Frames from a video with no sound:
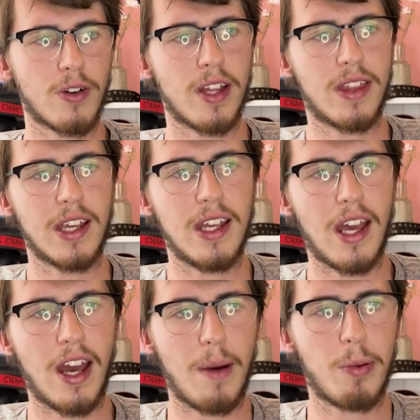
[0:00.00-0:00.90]
I think he
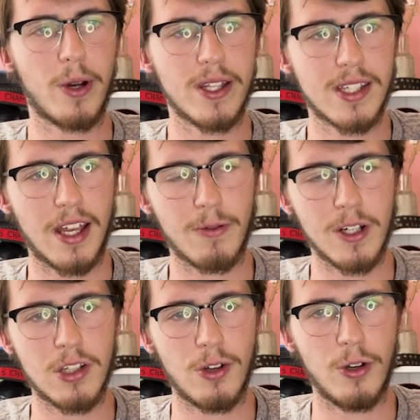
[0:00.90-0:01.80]
outpoints Henry
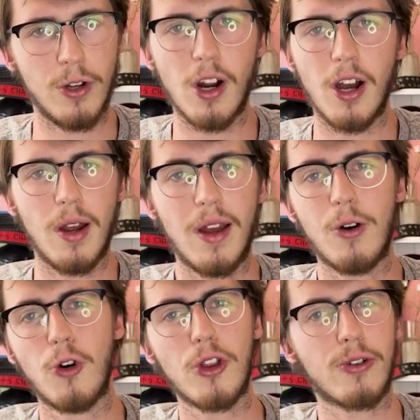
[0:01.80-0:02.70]
Cejudo
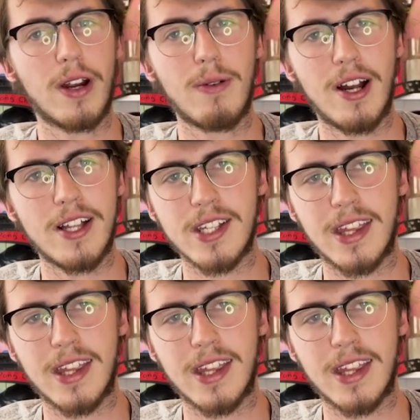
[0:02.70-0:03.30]
all 3 rounds.